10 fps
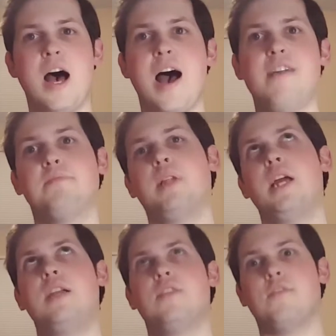I've
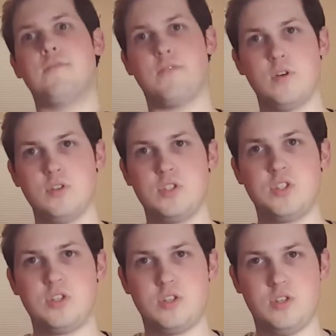played the
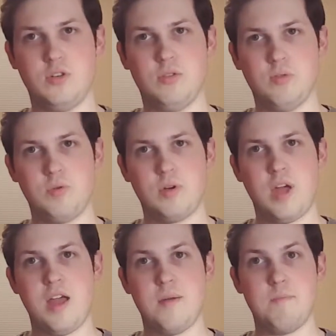first two
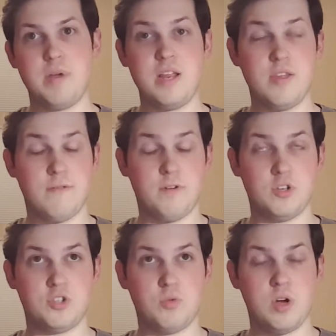and beaten the
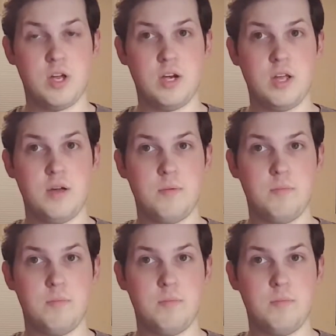first one,